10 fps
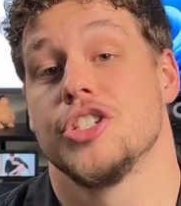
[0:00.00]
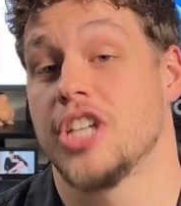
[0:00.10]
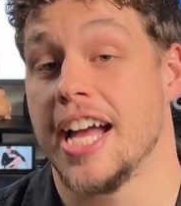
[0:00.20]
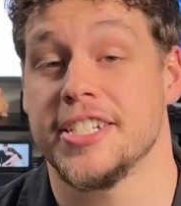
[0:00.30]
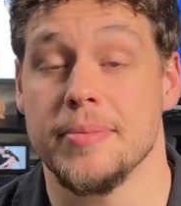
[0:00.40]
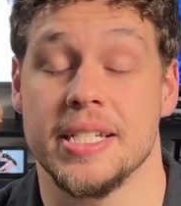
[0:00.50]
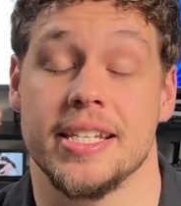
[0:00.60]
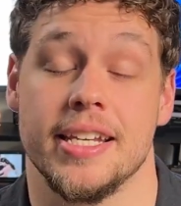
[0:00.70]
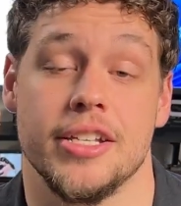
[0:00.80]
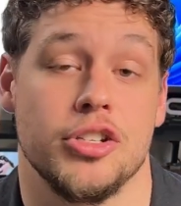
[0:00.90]

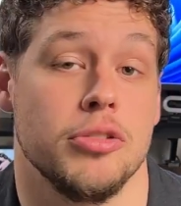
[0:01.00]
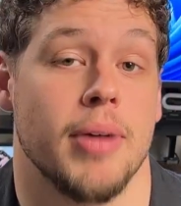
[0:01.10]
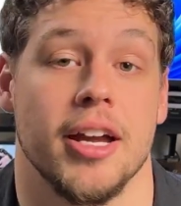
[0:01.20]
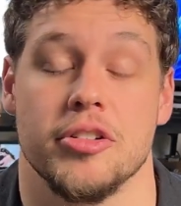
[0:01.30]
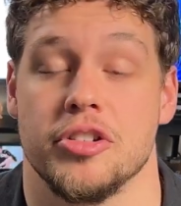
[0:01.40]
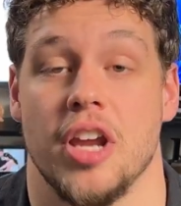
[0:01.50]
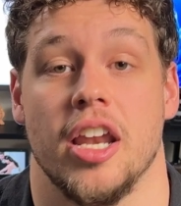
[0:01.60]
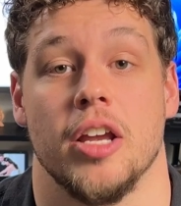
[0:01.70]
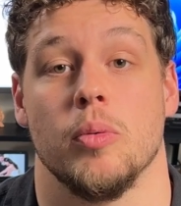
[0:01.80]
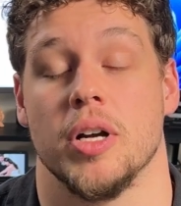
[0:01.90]
ChatGPT, to my understanding,